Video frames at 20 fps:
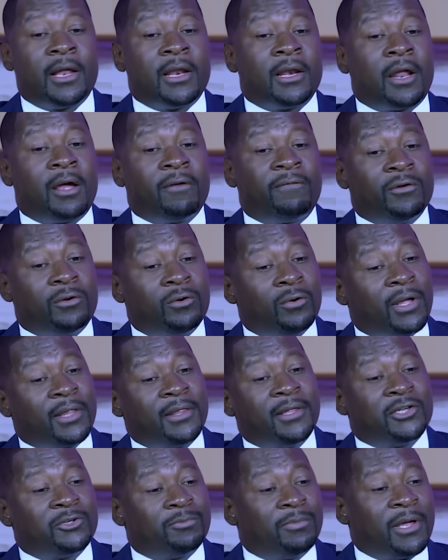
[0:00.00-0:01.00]
Now if you look at
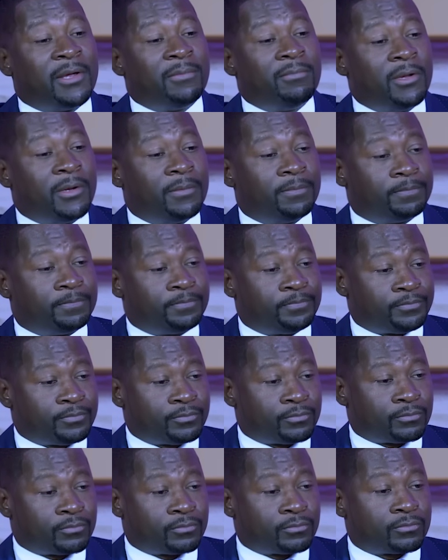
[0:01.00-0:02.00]
this baby,
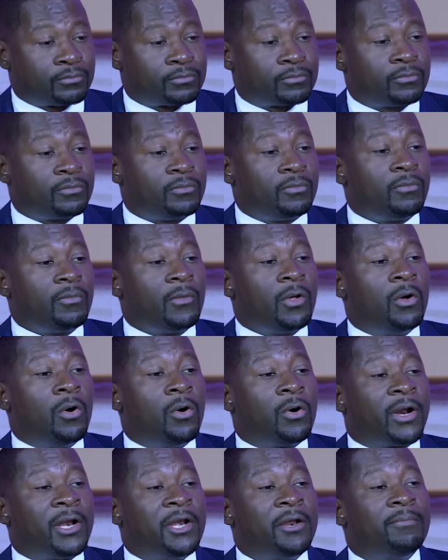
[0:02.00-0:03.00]

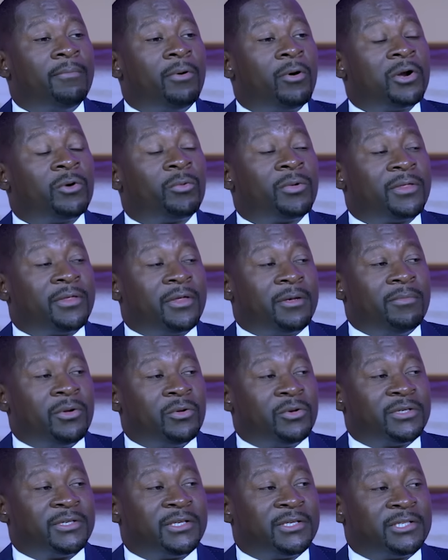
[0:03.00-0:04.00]
already born with the
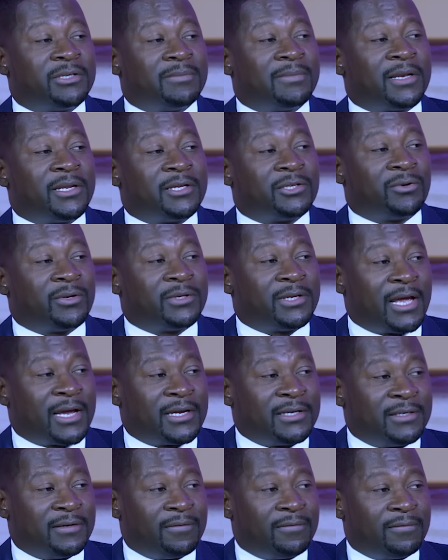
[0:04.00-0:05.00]
immune system that is not
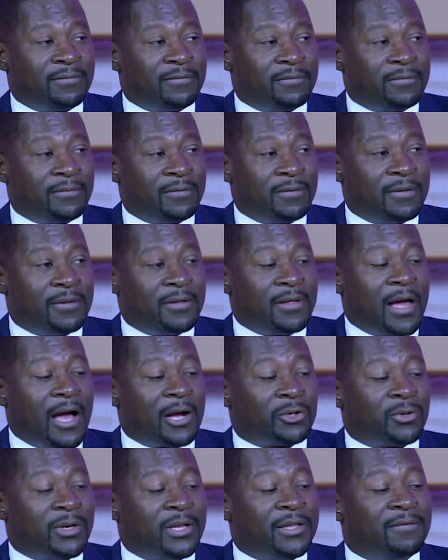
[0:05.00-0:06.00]
active.
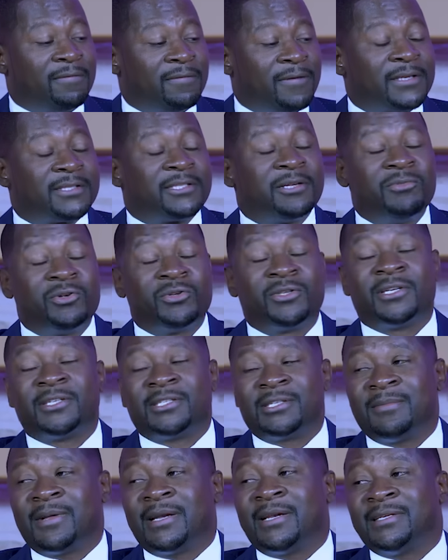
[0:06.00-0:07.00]
Actually, the first immune
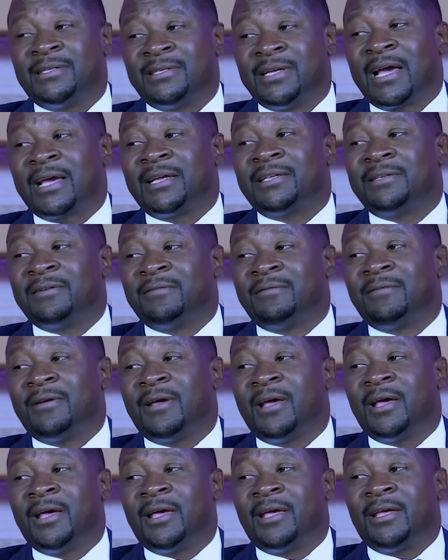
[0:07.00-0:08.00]
system that is active
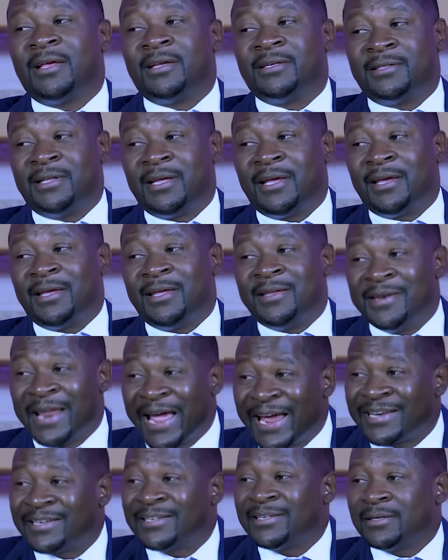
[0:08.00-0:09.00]
is the
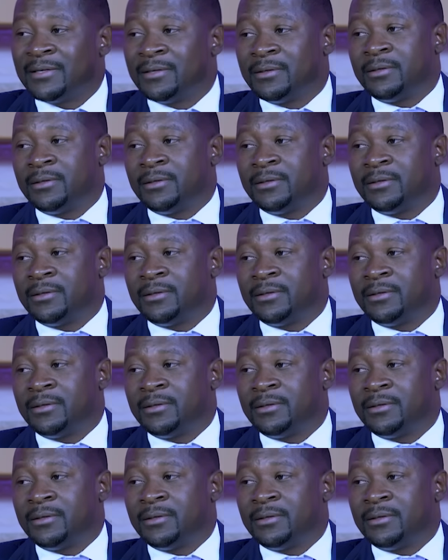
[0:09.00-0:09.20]
innate